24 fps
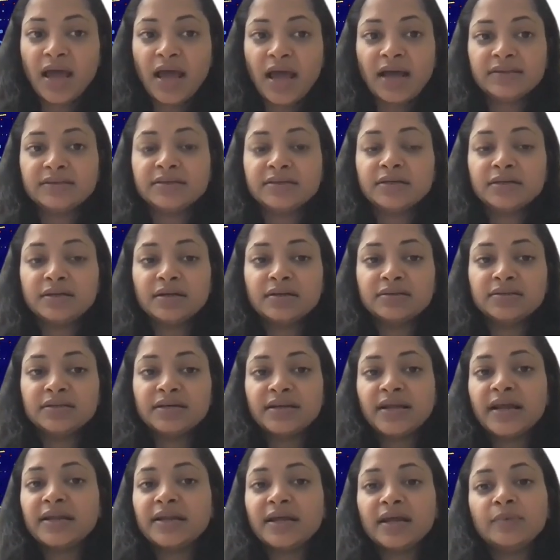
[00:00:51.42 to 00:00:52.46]
And the
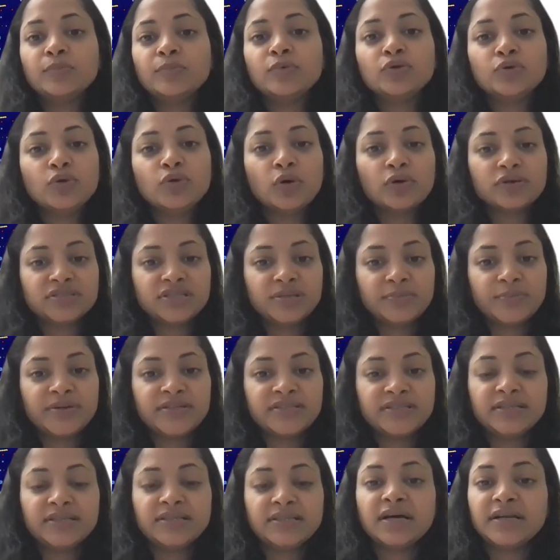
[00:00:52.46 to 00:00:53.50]
red and blue dots
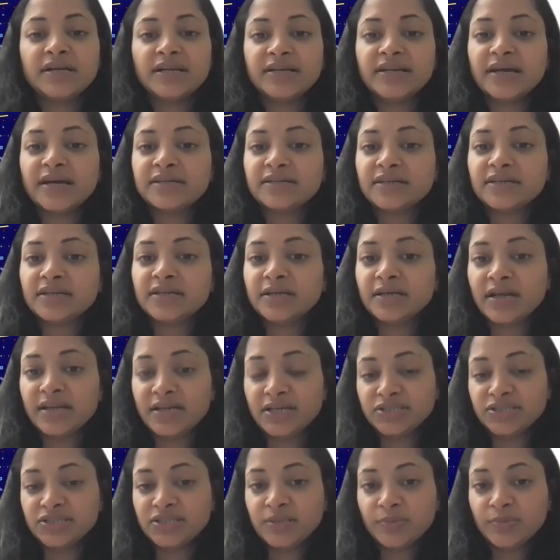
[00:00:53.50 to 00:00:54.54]
represent the detected
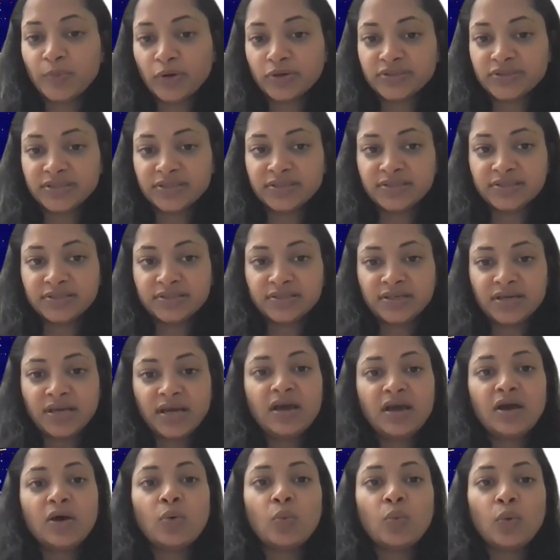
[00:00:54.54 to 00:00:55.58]
energy deposits,
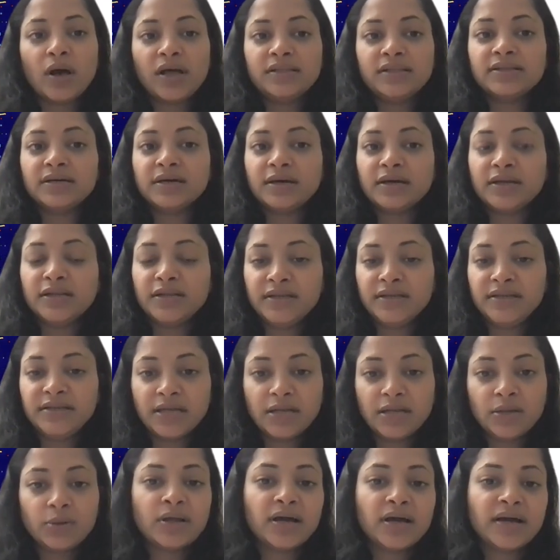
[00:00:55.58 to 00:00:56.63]
while the
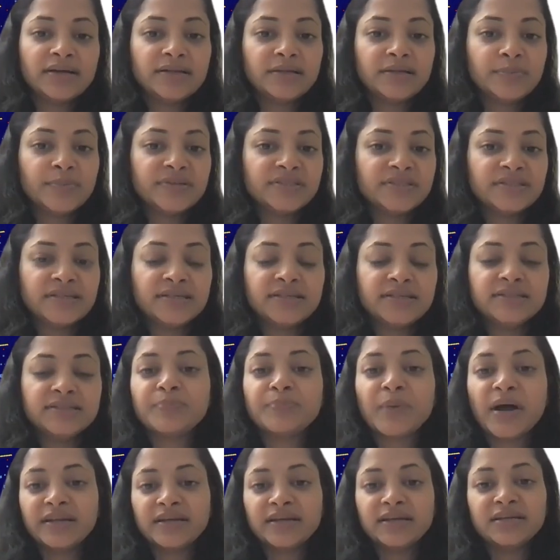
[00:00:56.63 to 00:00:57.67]
yellow line represents the
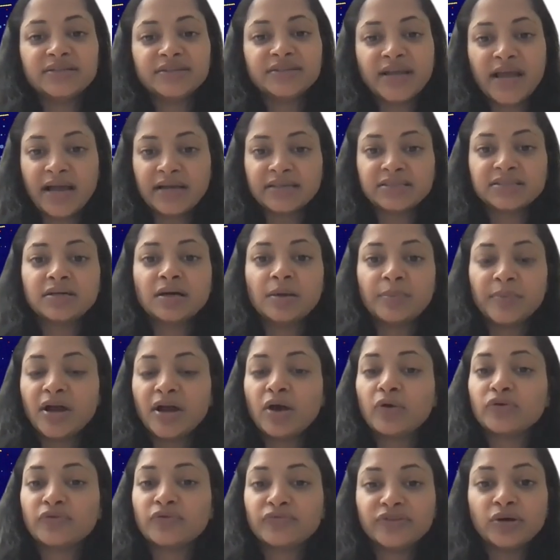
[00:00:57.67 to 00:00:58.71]
particle tracks coming
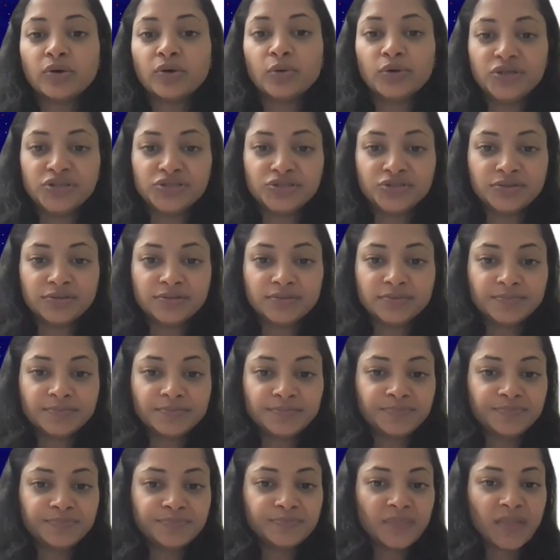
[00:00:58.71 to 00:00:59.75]
out of the collision.
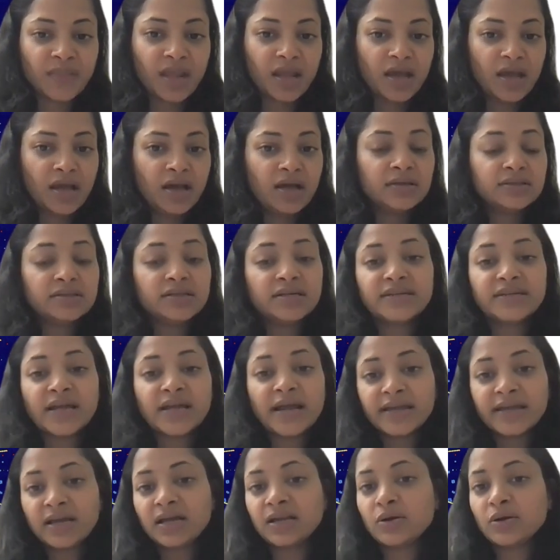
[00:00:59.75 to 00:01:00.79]
The
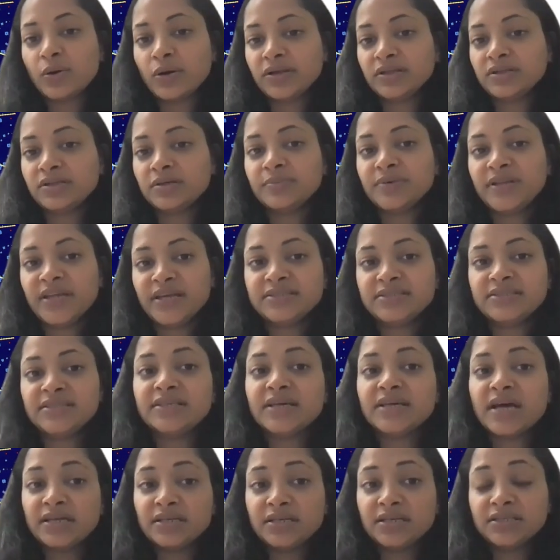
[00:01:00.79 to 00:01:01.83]
tracking algorithm takes
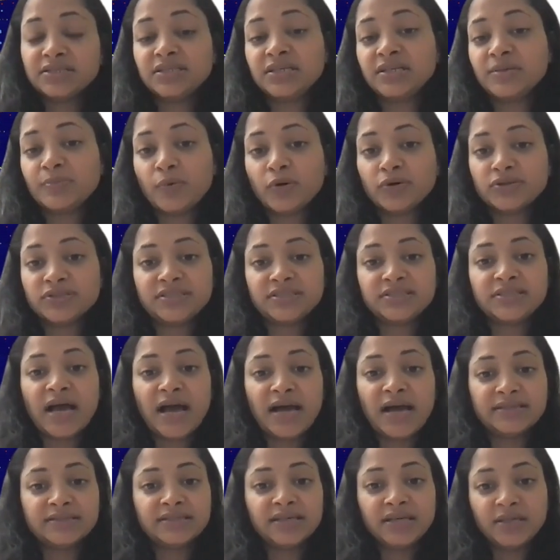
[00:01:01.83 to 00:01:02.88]
these energy deposits
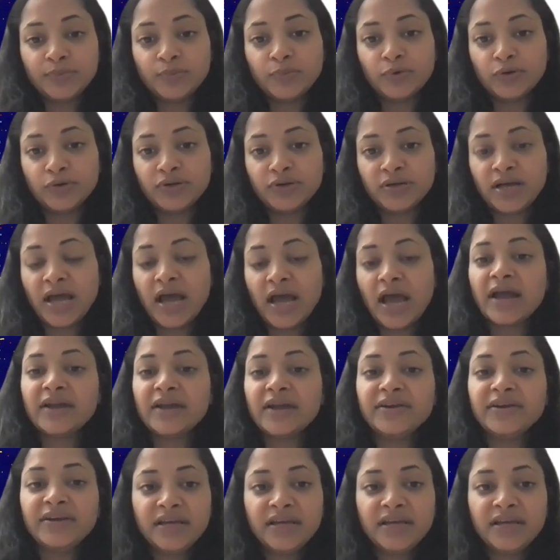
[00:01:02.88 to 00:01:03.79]
as input and